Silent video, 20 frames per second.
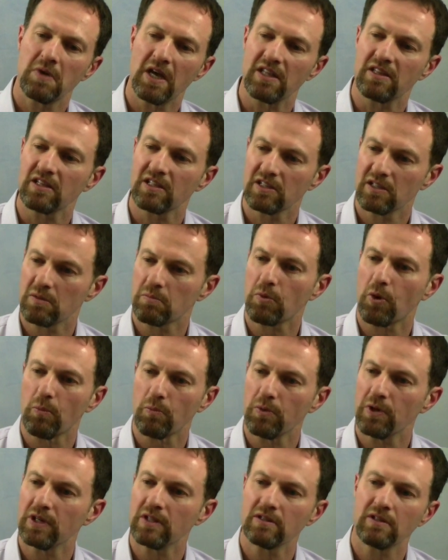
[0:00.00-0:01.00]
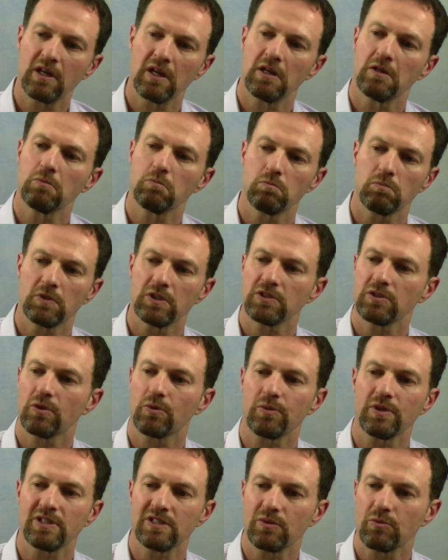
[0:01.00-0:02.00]
ethically appropriate, then there's
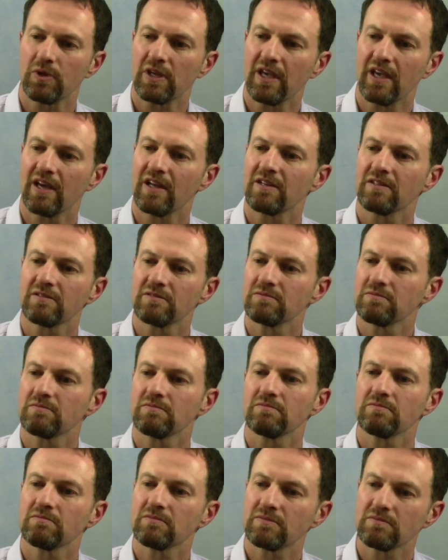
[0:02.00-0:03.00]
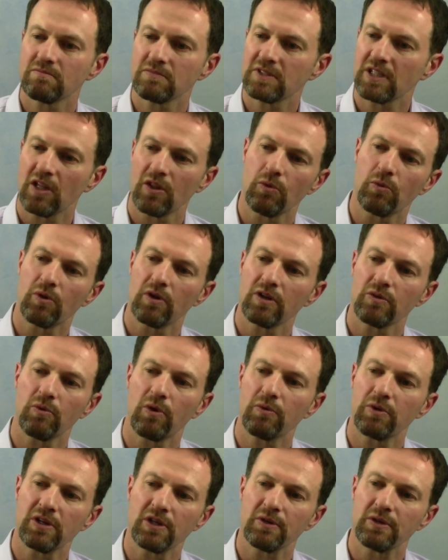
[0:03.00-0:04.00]
no reason we can't tell the world
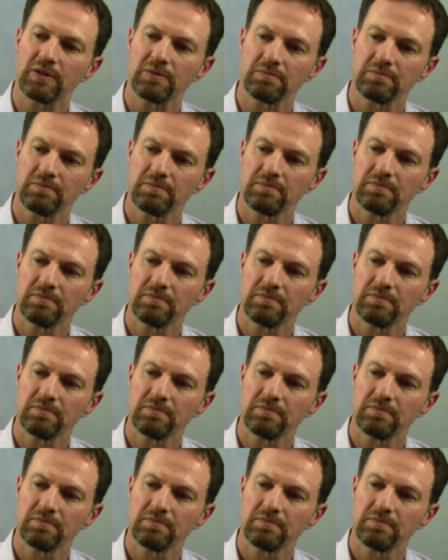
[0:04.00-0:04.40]
what we're doing.